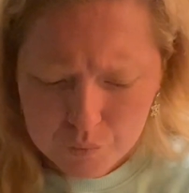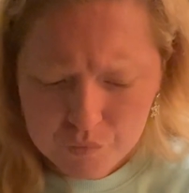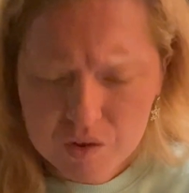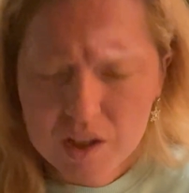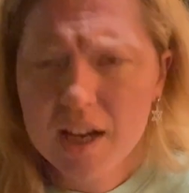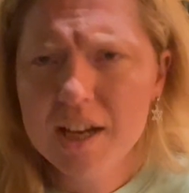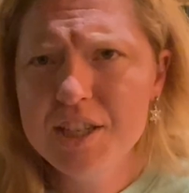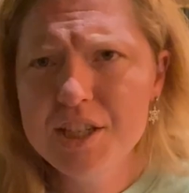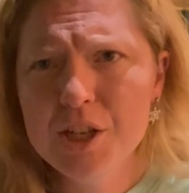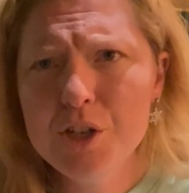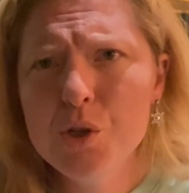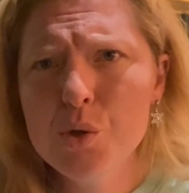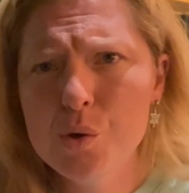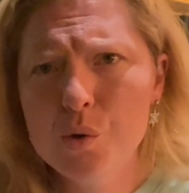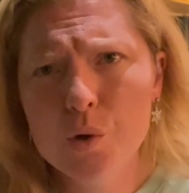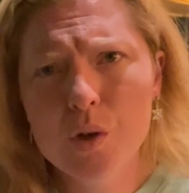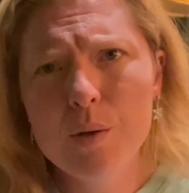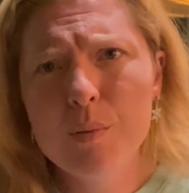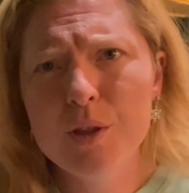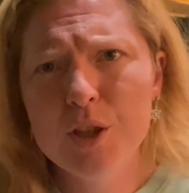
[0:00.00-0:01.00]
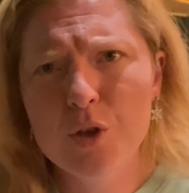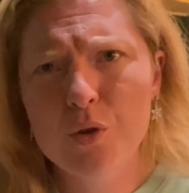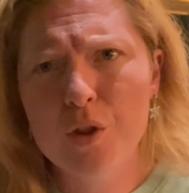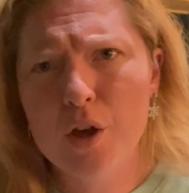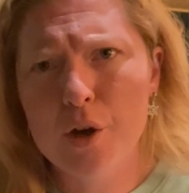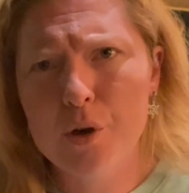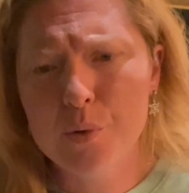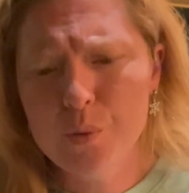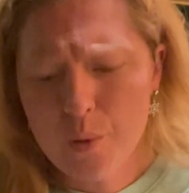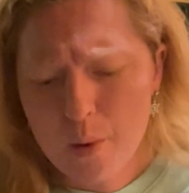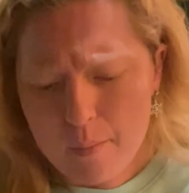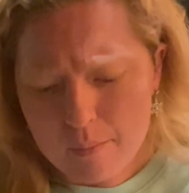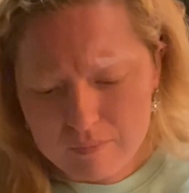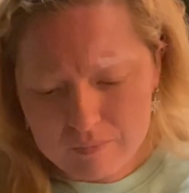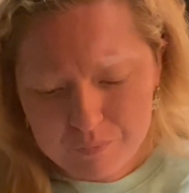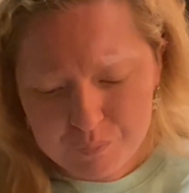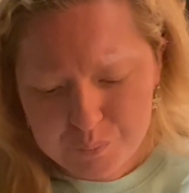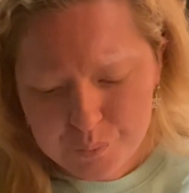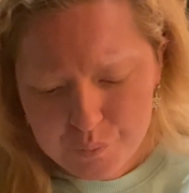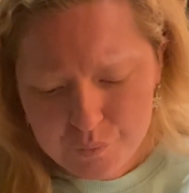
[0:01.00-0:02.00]
I tend to agree with you though.
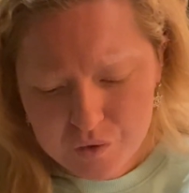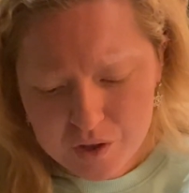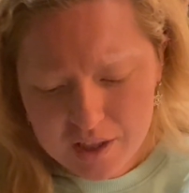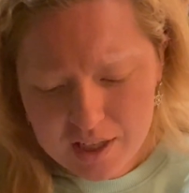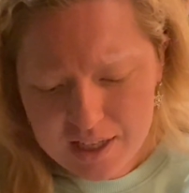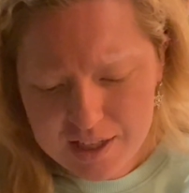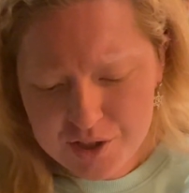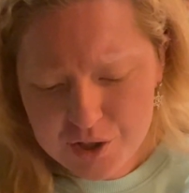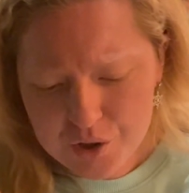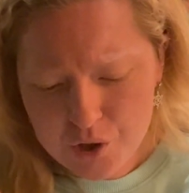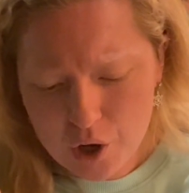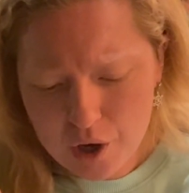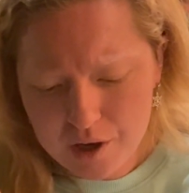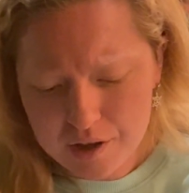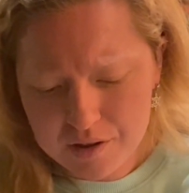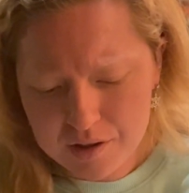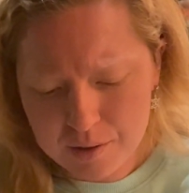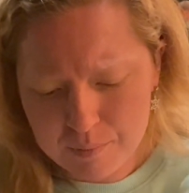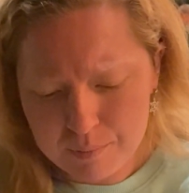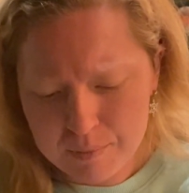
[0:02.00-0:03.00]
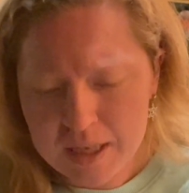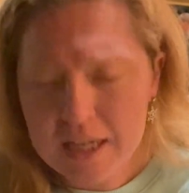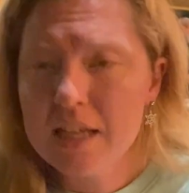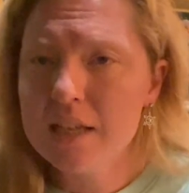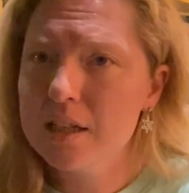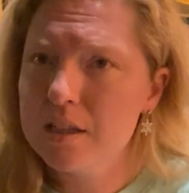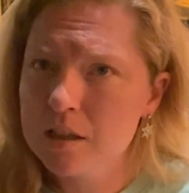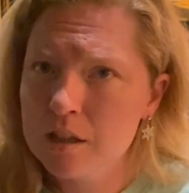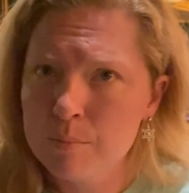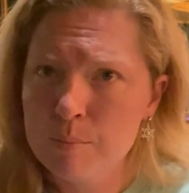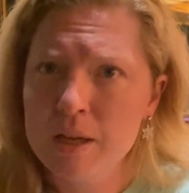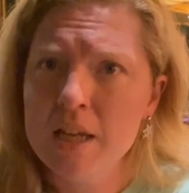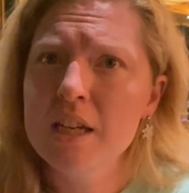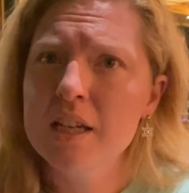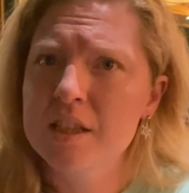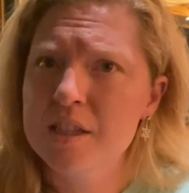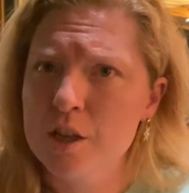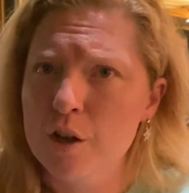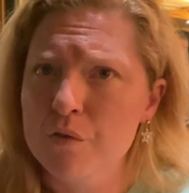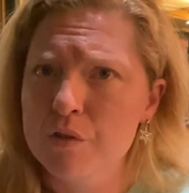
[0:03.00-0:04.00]
It's not the meat. The meat
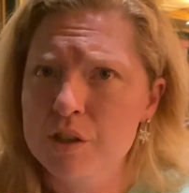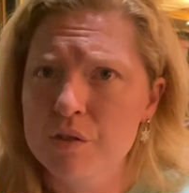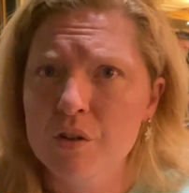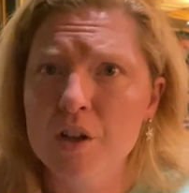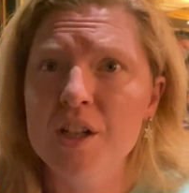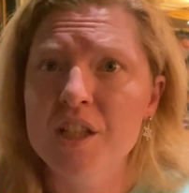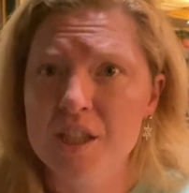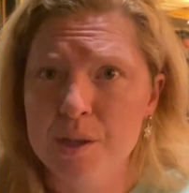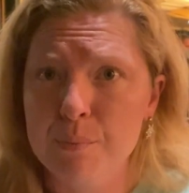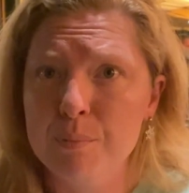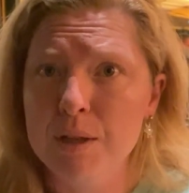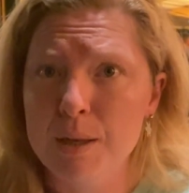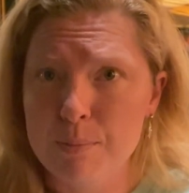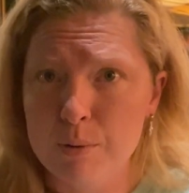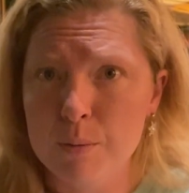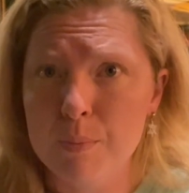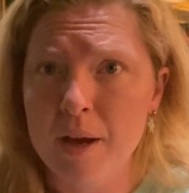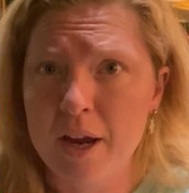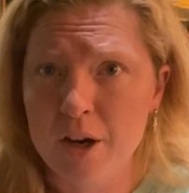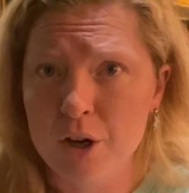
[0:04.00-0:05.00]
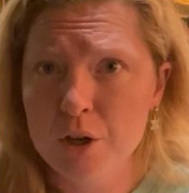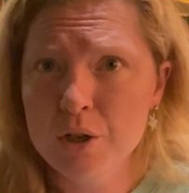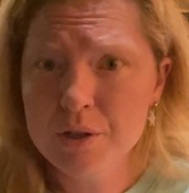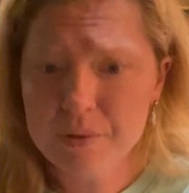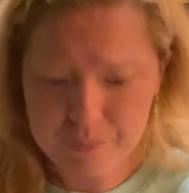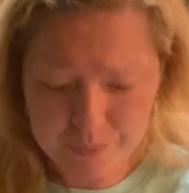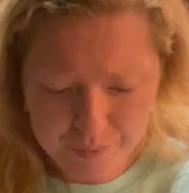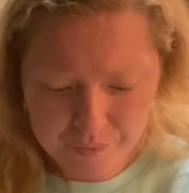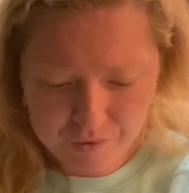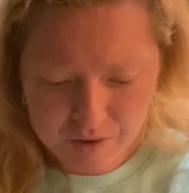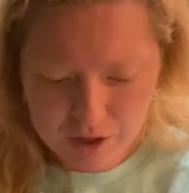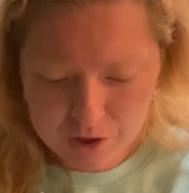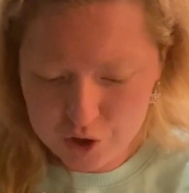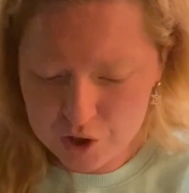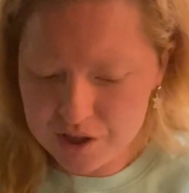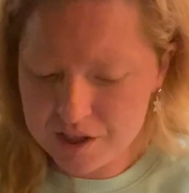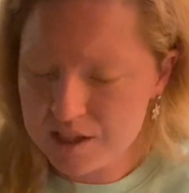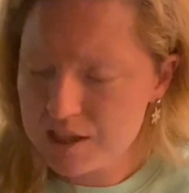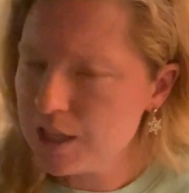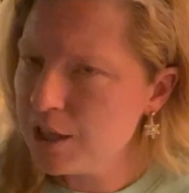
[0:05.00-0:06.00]
itself is very simply prepared,
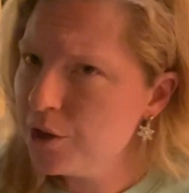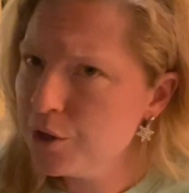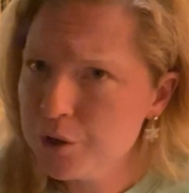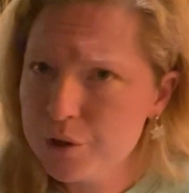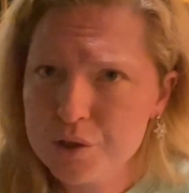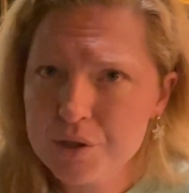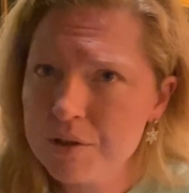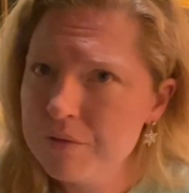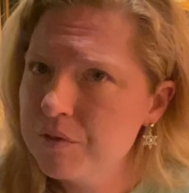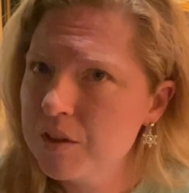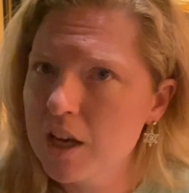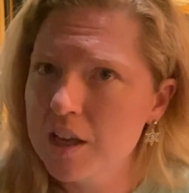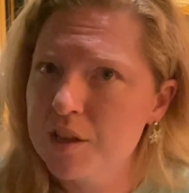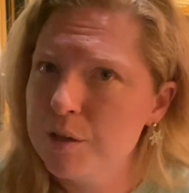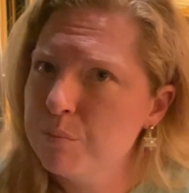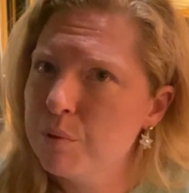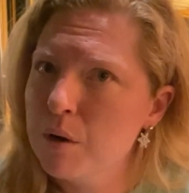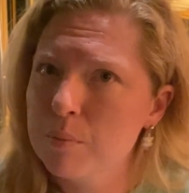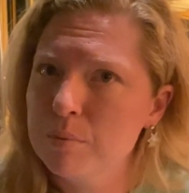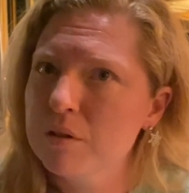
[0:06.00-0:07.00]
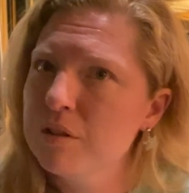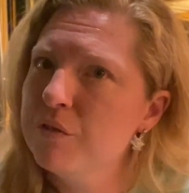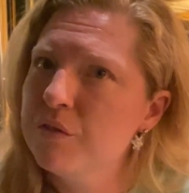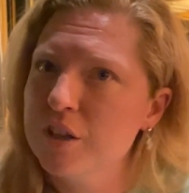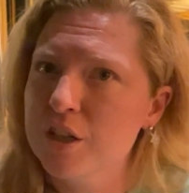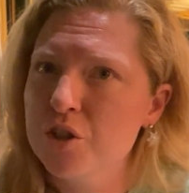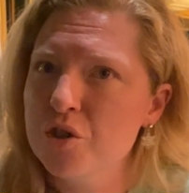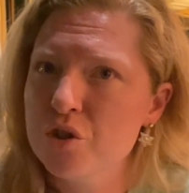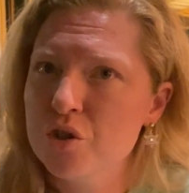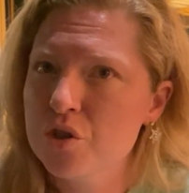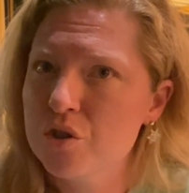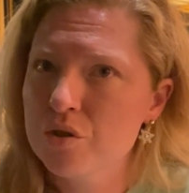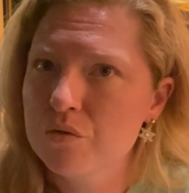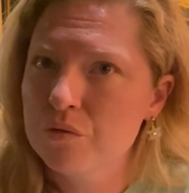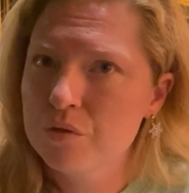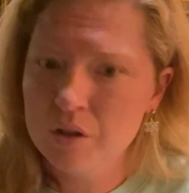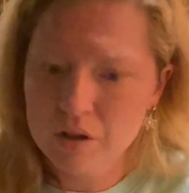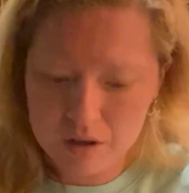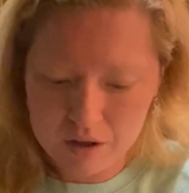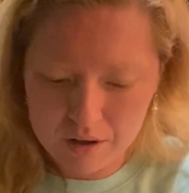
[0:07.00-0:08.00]
just seared and then probably finished
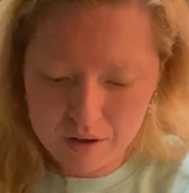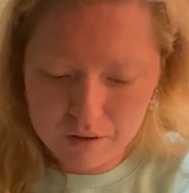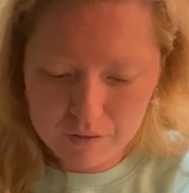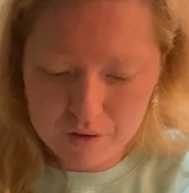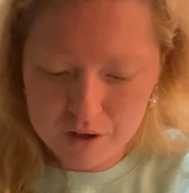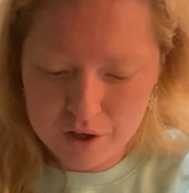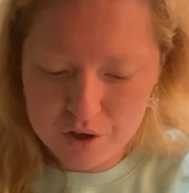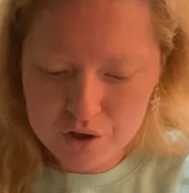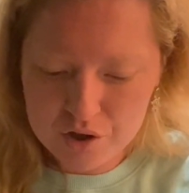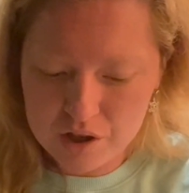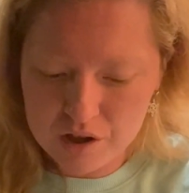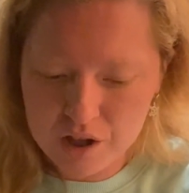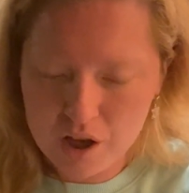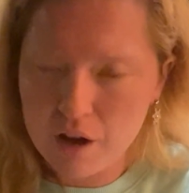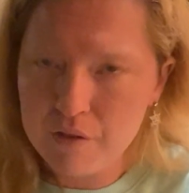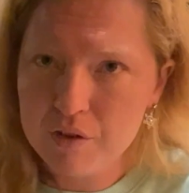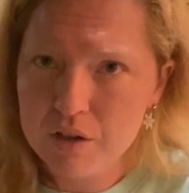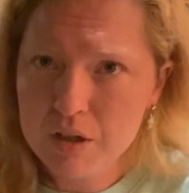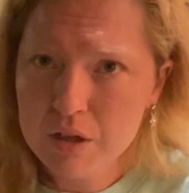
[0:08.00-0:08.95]
in the oven.